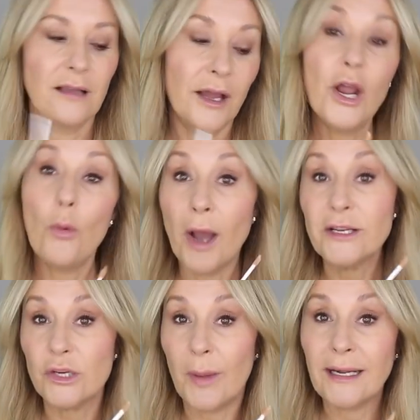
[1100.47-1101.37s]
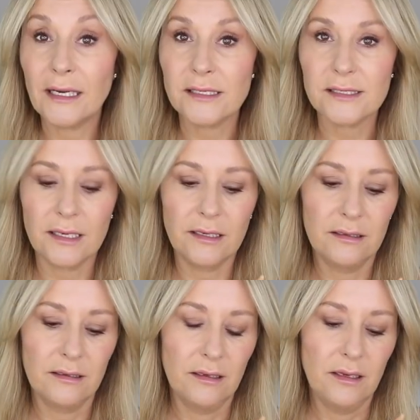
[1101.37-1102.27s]
I know I do endlessly.
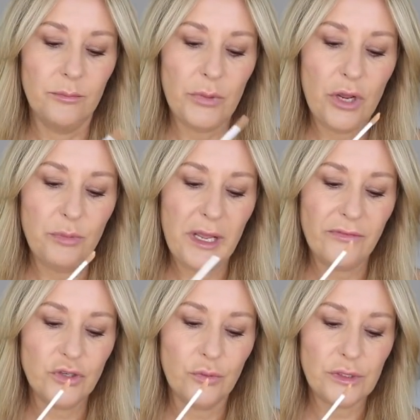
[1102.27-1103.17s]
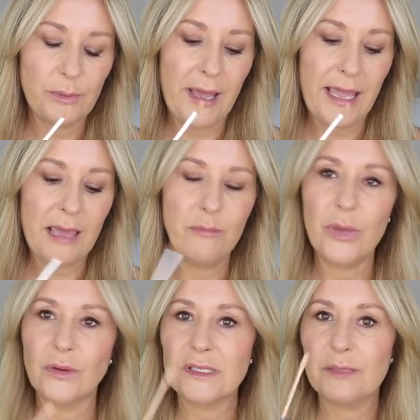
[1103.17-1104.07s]
But nobody ever talks about
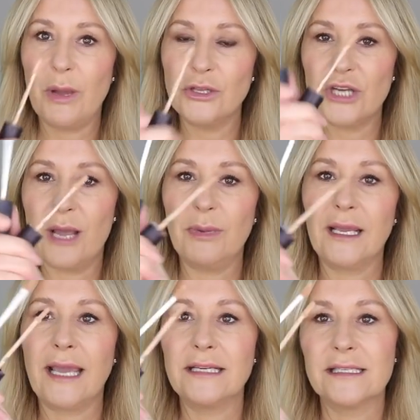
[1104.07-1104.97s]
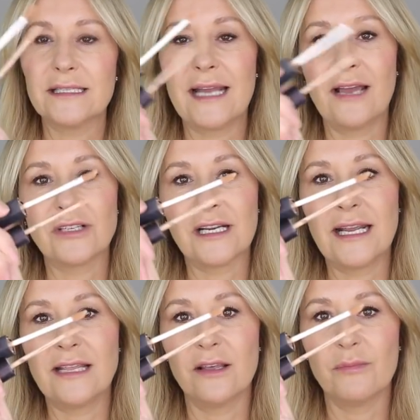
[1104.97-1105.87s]
inbuilt sponge applicators and how to
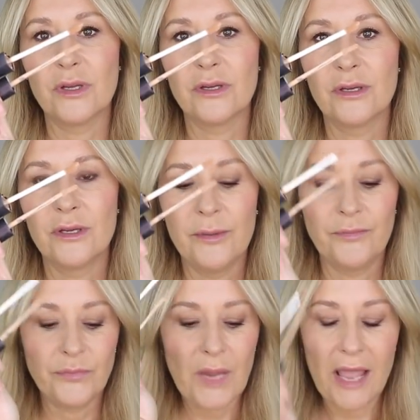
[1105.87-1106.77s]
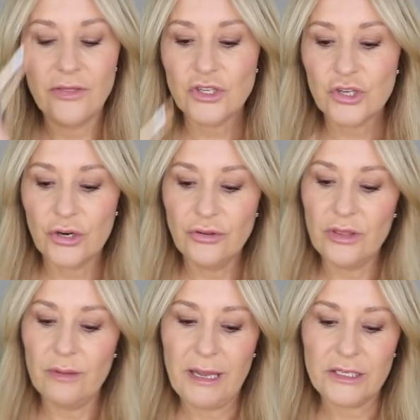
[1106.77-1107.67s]
clean them. And the truth
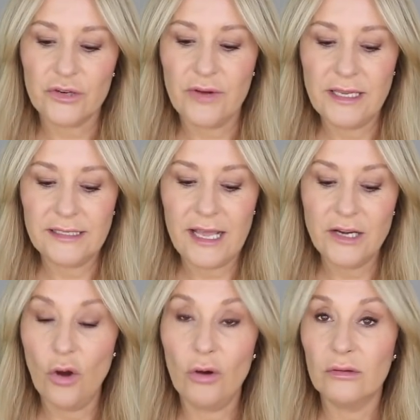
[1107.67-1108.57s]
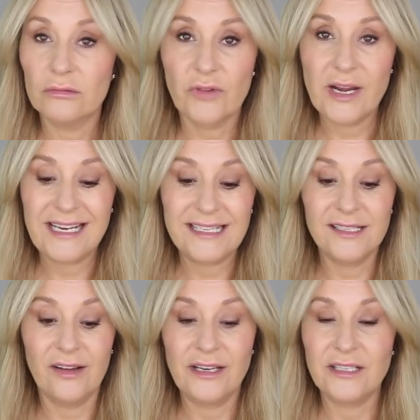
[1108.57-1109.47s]
of the matter is they're not really
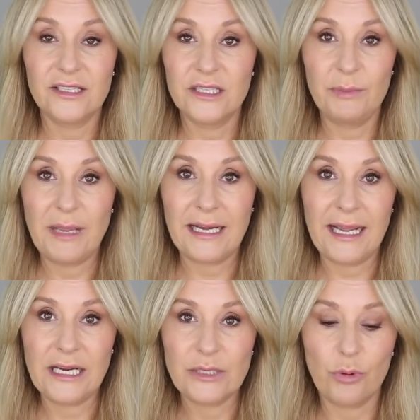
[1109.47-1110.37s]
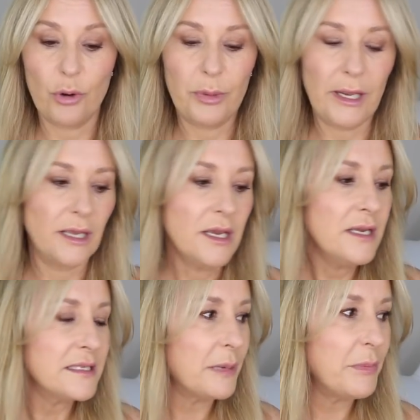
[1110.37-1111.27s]
designed to be cleaned properly.
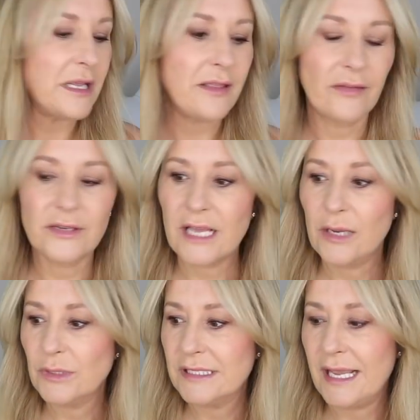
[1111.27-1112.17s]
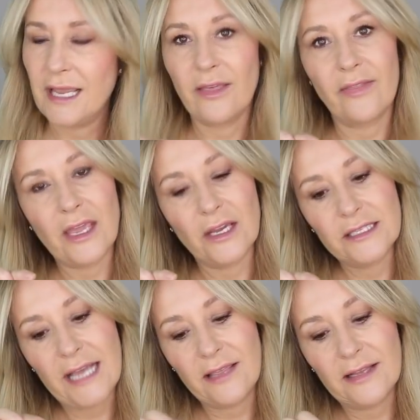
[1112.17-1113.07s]
Somebody the other day was saying that they
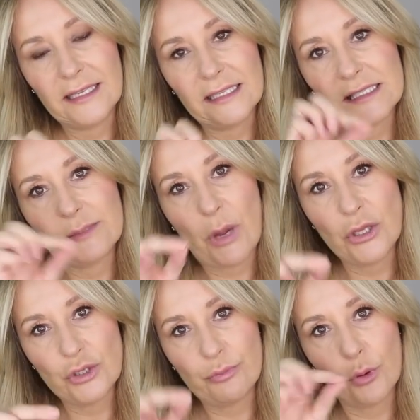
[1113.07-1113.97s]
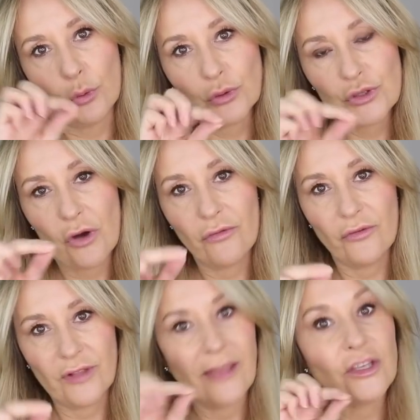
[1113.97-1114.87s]
could take the little sponge balls off
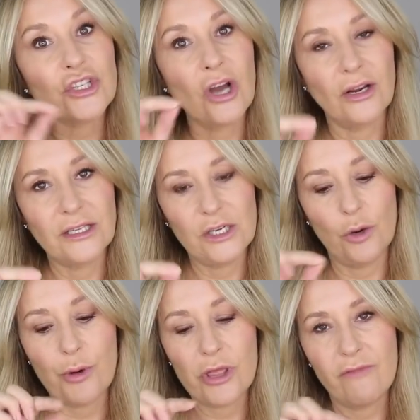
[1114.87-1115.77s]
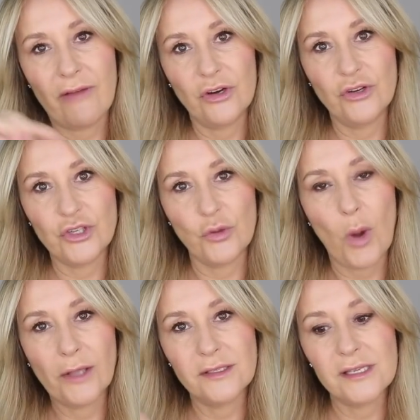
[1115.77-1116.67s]
of like the Charlotte Tilbury and the Revolution
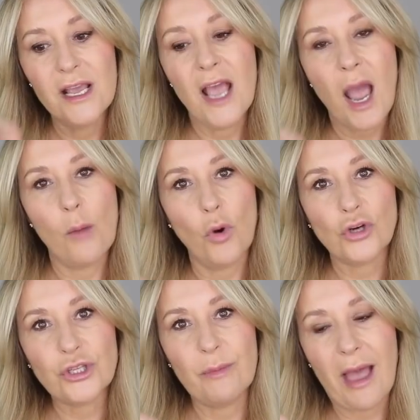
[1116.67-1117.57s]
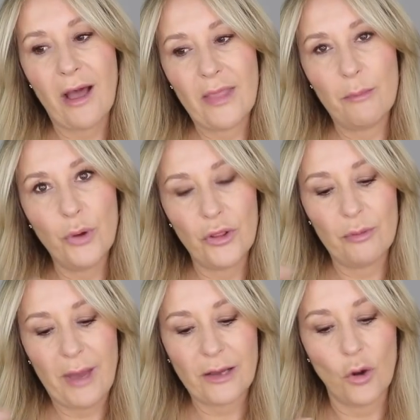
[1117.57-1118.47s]
ones and wash them out and then put
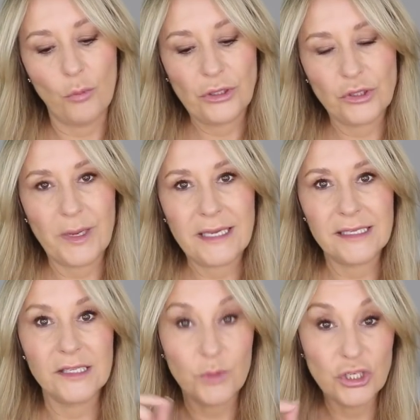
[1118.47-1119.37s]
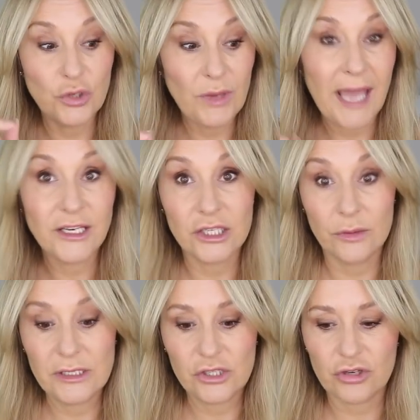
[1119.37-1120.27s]
them back on with tweezers, which you can
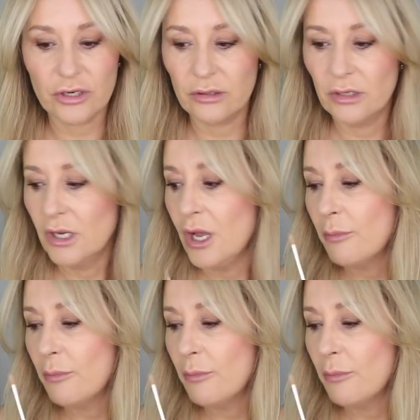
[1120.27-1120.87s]
do, it's true.